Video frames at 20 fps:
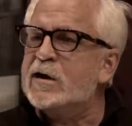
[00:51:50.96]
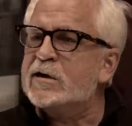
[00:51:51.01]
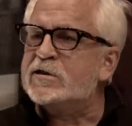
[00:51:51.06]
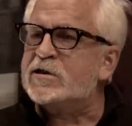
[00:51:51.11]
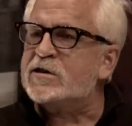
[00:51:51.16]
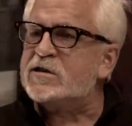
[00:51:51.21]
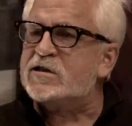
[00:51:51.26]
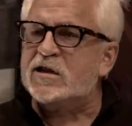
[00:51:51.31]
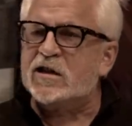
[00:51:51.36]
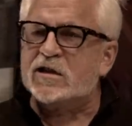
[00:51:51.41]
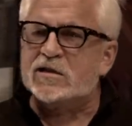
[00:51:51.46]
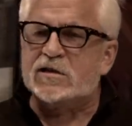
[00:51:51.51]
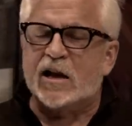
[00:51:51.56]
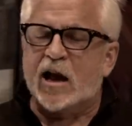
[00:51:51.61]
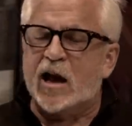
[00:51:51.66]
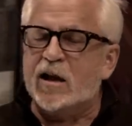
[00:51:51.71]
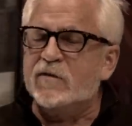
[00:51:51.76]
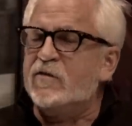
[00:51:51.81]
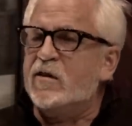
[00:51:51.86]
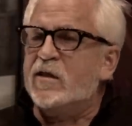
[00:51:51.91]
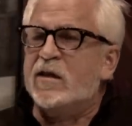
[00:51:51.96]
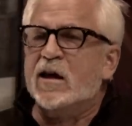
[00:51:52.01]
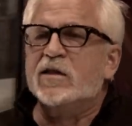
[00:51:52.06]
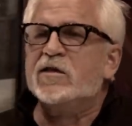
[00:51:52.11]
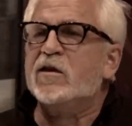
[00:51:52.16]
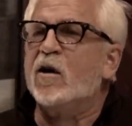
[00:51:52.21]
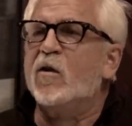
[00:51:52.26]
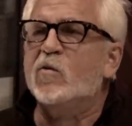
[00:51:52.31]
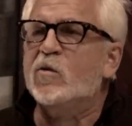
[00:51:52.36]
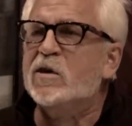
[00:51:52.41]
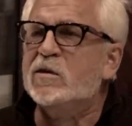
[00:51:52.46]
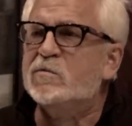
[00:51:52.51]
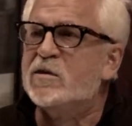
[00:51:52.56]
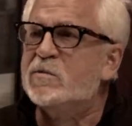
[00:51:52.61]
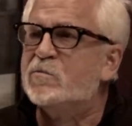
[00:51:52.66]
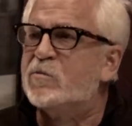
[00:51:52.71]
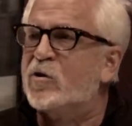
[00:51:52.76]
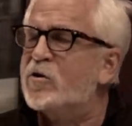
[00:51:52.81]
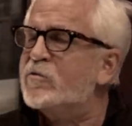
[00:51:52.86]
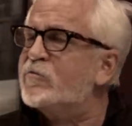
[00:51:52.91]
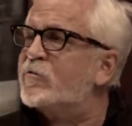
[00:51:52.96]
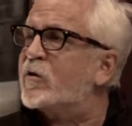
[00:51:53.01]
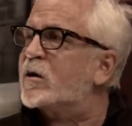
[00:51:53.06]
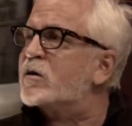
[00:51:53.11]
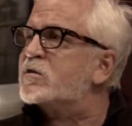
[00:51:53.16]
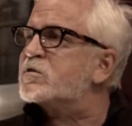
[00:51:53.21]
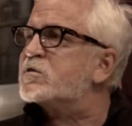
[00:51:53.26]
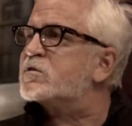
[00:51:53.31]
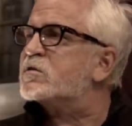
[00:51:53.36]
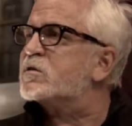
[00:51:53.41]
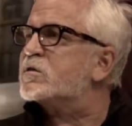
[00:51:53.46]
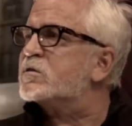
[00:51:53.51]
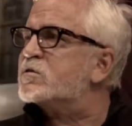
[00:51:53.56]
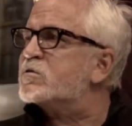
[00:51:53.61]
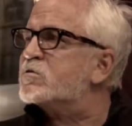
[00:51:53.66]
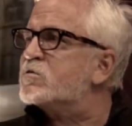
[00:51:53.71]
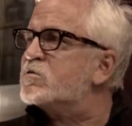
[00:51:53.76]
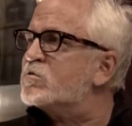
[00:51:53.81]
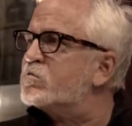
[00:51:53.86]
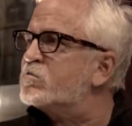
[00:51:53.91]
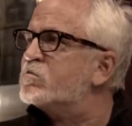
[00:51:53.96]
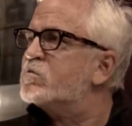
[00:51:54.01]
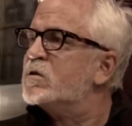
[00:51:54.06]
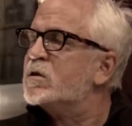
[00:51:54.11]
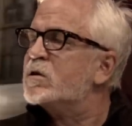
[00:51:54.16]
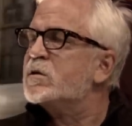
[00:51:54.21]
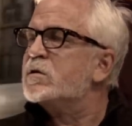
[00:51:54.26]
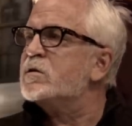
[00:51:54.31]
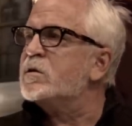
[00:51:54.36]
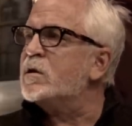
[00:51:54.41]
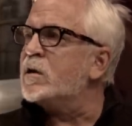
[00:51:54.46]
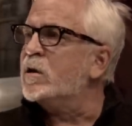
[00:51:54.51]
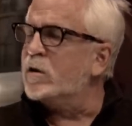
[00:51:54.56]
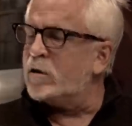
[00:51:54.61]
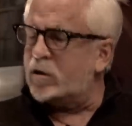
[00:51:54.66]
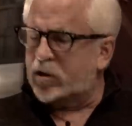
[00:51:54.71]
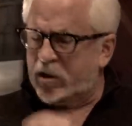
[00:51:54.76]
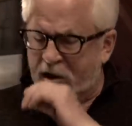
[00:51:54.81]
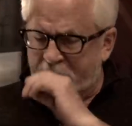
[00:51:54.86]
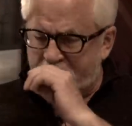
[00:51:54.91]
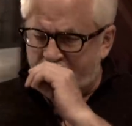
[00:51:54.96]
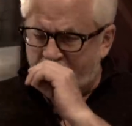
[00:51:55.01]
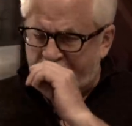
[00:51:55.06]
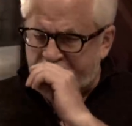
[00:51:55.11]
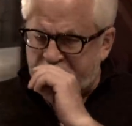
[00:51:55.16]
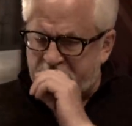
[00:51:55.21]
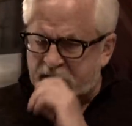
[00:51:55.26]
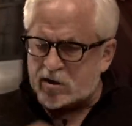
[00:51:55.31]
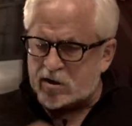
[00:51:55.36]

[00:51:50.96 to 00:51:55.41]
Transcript: to see us live. And they thought we'd be perfect to do a direct to